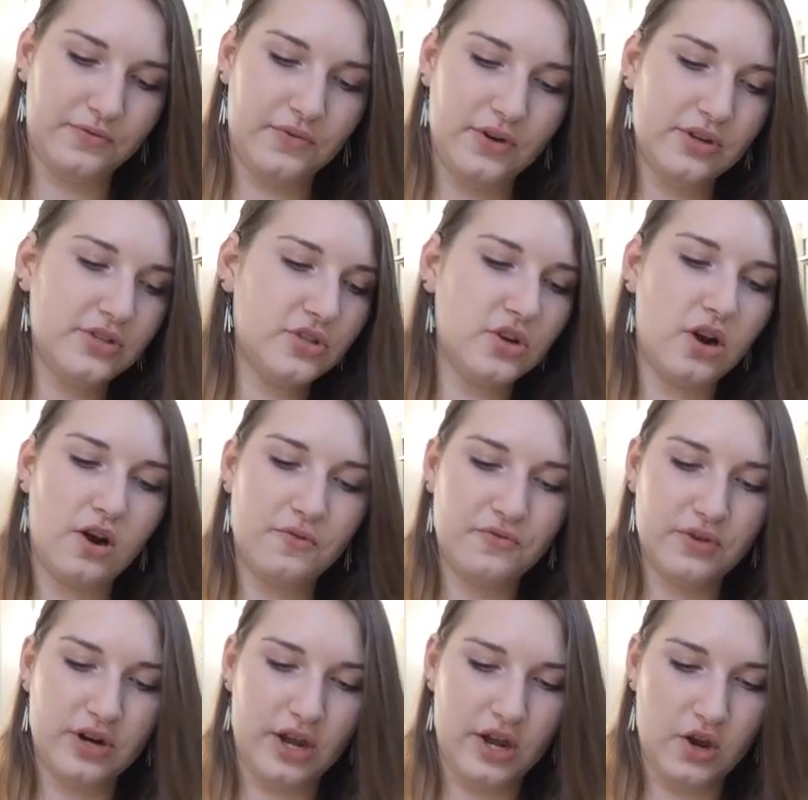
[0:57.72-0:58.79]
first
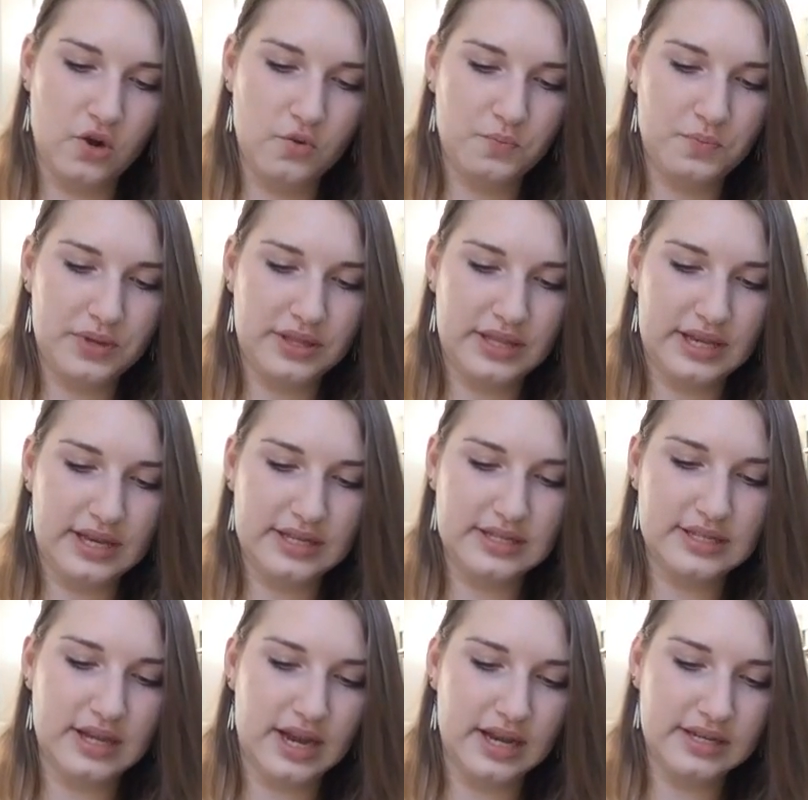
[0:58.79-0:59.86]
off, when I open
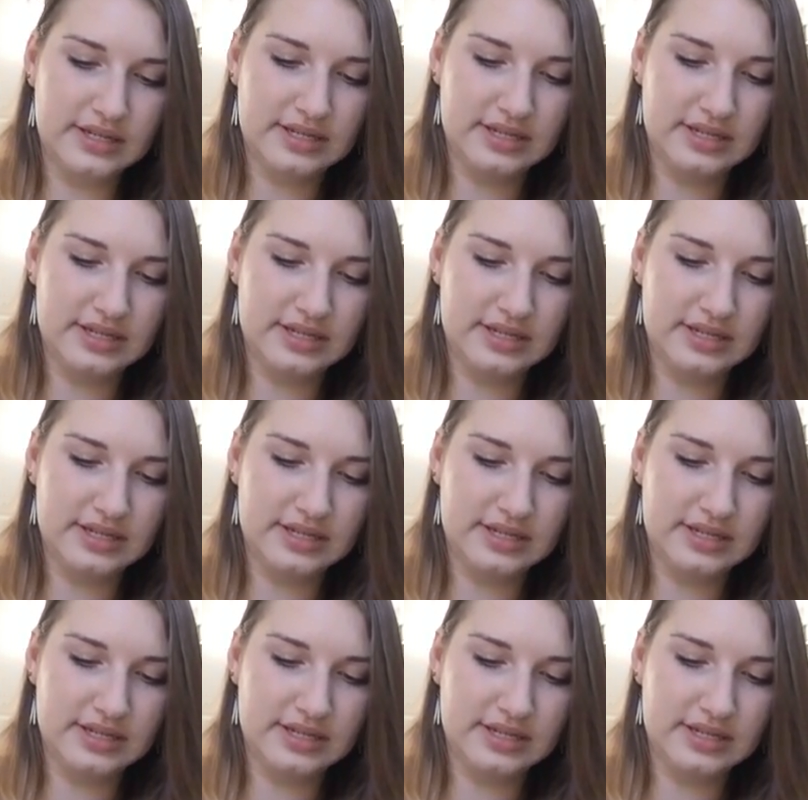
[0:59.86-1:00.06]
this, I